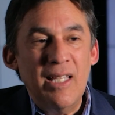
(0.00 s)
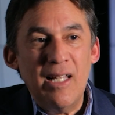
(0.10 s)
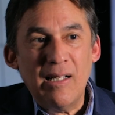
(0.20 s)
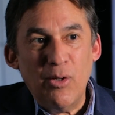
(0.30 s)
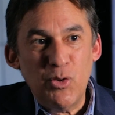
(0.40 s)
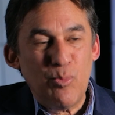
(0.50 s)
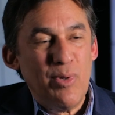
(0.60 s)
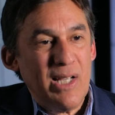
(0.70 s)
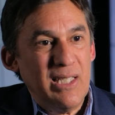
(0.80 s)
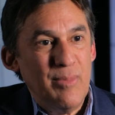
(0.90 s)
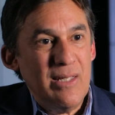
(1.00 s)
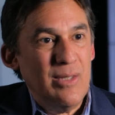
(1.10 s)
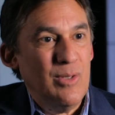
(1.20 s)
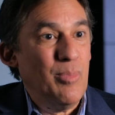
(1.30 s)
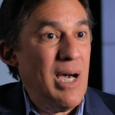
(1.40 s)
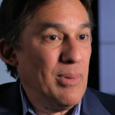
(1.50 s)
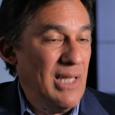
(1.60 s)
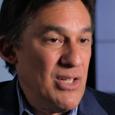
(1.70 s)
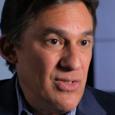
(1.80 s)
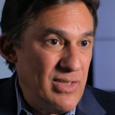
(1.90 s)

in closer proximity to population